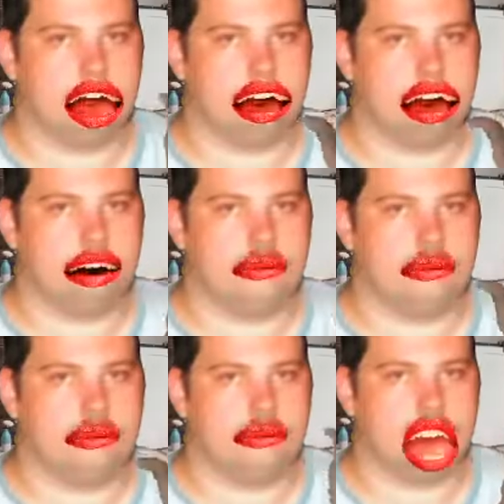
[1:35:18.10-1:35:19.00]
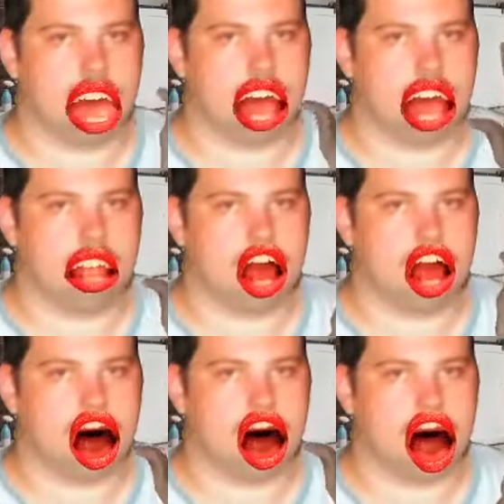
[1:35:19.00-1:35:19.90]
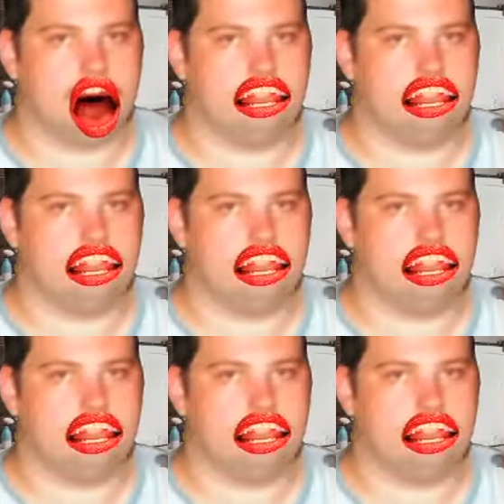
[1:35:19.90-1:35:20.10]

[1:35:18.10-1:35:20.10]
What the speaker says: a lot of music